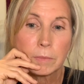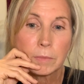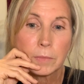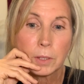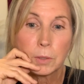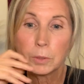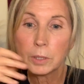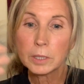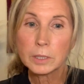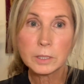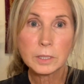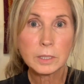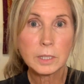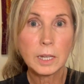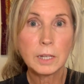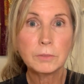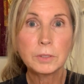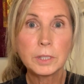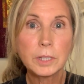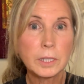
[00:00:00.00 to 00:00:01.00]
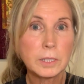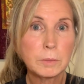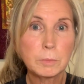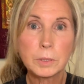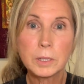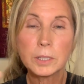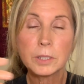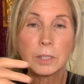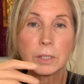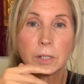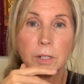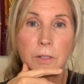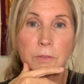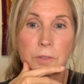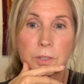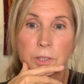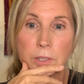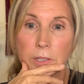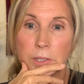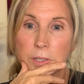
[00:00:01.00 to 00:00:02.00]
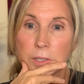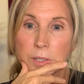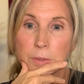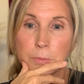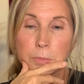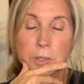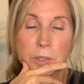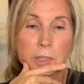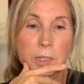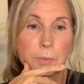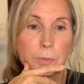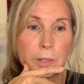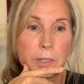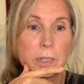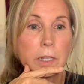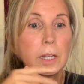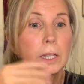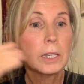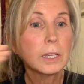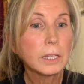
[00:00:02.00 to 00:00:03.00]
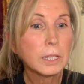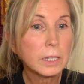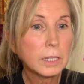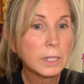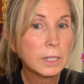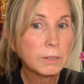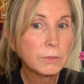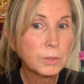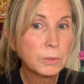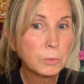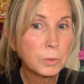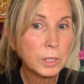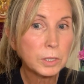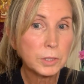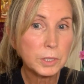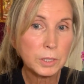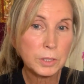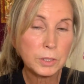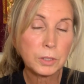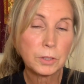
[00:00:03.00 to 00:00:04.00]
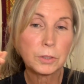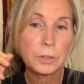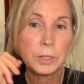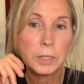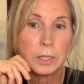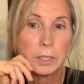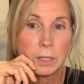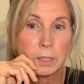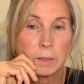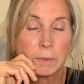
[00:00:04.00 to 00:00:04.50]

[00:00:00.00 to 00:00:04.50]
we can just have a nice, pleasant conversation with someone, even while disagreeing.